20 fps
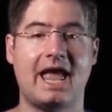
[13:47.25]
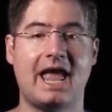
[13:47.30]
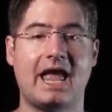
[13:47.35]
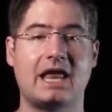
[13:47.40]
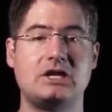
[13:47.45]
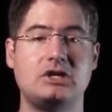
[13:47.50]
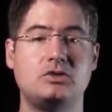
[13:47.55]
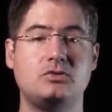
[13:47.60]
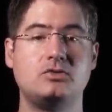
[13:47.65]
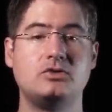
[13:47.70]

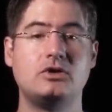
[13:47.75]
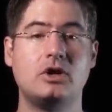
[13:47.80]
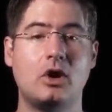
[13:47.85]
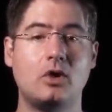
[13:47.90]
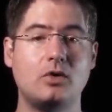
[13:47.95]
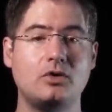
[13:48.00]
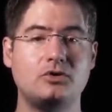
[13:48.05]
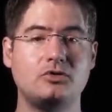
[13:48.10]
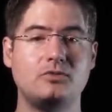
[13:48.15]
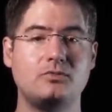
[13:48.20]
and you
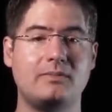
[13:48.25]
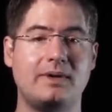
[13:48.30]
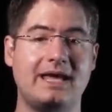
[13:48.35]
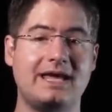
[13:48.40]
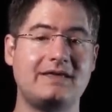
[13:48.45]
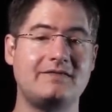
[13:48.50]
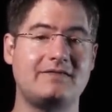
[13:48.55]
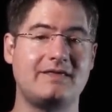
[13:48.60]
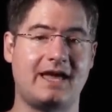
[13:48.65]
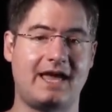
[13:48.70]
know you
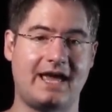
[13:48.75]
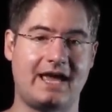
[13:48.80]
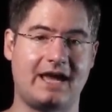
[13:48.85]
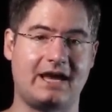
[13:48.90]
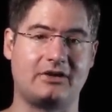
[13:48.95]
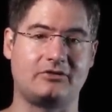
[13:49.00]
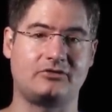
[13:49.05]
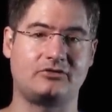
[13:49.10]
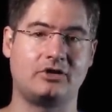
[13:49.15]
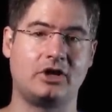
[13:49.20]
made the
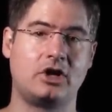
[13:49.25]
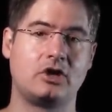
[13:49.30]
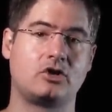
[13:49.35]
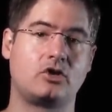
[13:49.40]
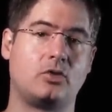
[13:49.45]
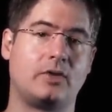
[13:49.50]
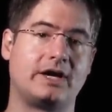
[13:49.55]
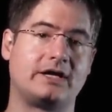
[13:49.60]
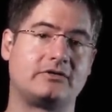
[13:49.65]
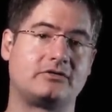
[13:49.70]
hash
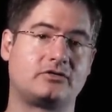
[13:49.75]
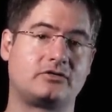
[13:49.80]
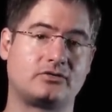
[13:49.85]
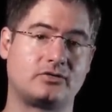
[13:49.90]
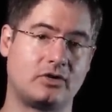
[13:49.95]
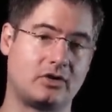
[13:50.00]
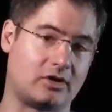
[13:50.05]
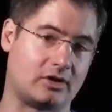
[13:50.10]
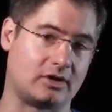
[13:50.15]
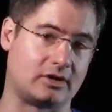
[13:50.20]
quite
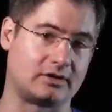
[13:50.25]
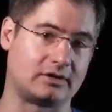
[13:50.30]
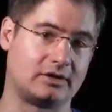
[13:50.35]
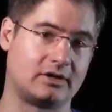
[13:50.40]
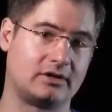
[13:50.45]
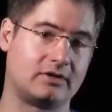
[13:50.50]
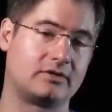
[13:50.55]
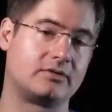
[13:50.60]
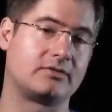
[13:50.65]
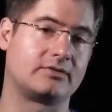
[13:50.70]
strong,
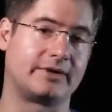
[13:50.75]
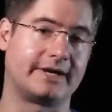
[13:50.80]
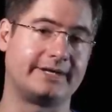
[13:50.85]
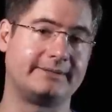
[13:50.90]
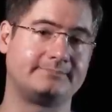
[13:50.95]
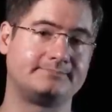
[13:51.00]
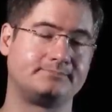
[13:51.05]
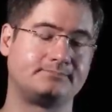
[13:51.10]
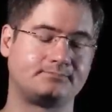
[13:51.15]
right?